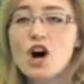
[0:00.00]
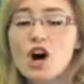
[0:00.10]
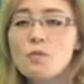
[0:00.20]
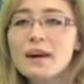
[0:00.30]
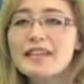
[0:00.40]

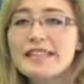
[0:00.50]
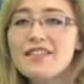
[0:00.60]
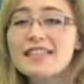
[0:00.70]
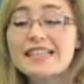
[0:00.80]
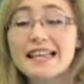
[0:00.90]
on Wednesday
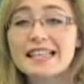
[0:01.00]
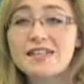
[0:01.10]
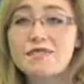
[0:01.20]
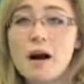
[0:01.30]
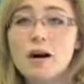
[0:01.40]
the 6th
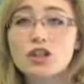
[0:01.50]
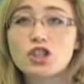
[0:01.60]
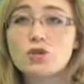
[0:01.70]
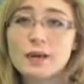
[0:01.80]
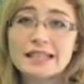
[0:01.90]
of
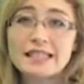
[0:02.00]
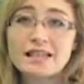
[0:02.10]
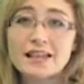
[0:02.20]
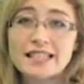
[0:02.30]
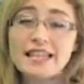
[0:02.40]
March
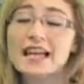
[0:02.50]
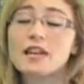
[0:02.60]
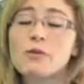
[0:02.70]
2013.